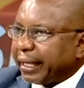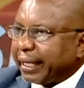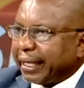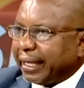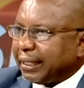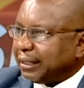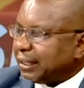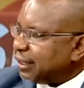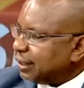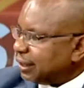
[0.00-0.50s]

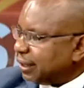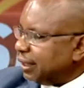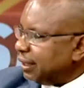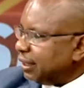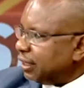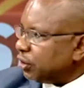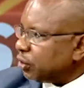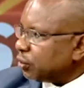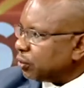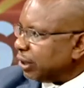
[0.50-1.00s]
Kenyans in
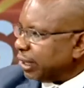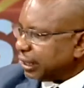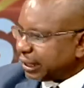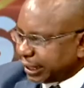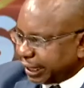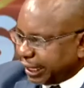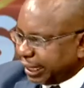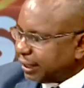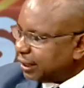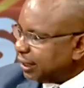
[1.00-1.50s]
distress,
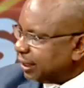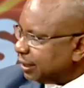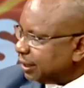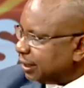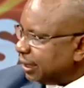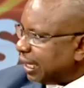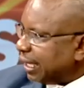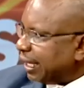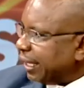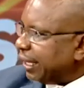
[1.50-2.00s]
Kenyans
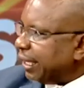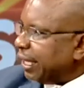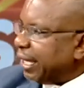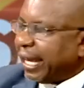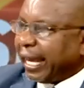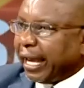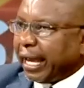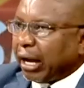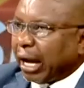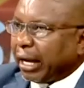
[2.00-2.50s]
die,
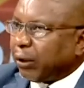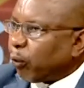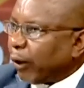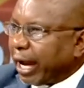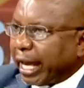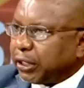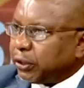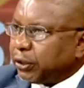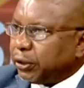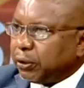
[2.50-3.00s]
and
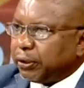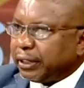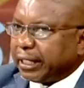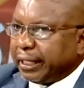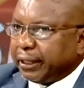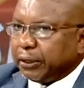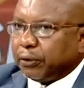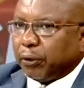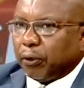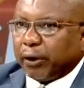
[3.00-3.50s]
where do
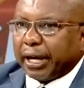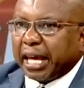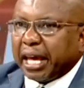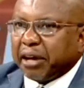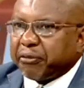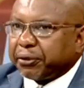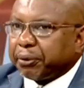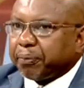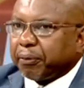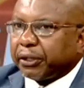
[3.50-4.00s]
they go?
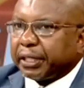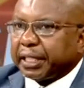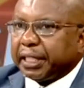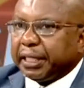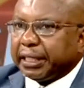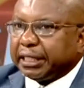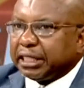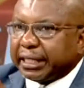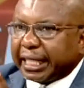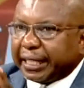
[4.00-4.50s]

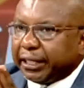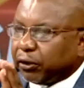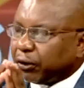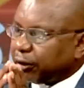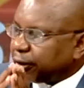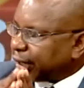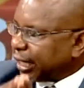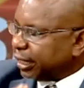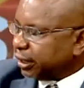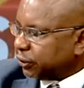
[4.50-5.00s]
Everybody, they
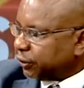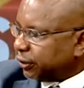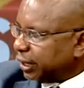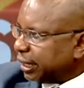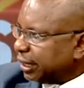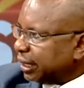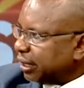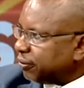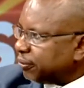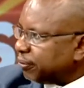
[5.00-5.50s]
all run to the
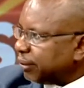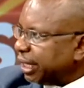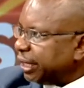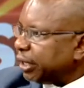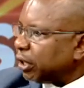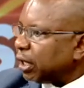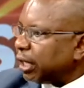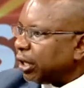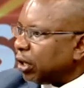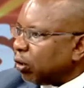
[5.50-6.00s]
government.
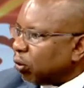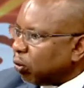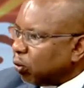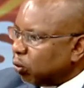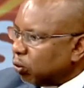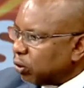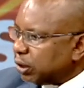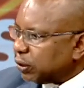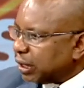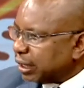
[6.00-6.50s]

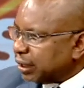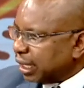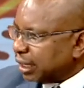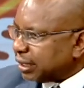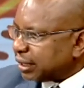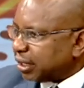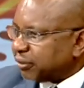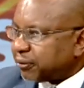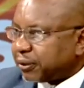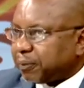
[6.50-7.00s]
Who
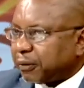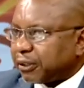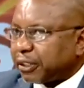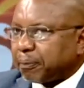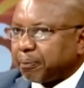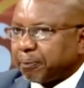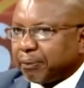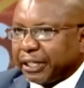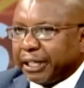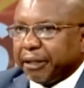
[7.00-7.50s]
does everybody
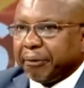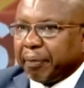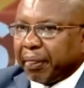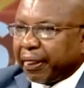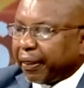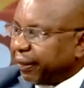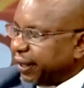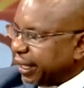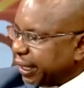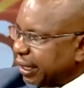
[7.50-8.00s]
blame?
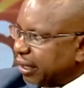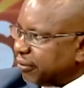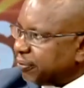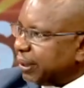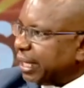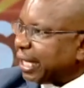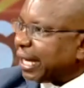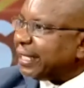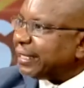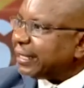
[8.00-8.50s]
The
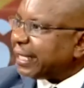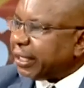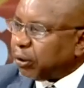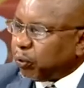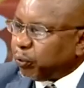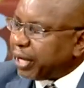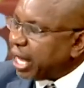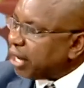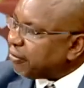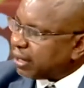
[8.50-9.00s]
government. I say,
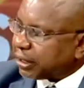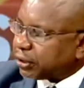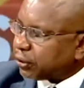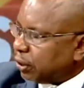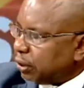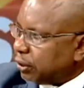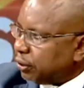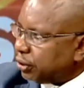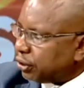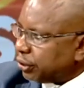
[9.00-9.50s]
we have a
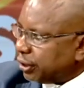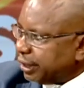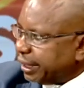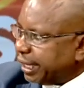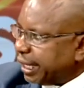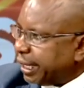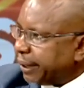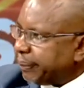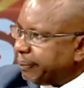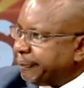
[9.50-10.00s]
solution
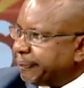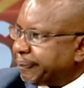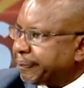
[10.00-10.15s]
here.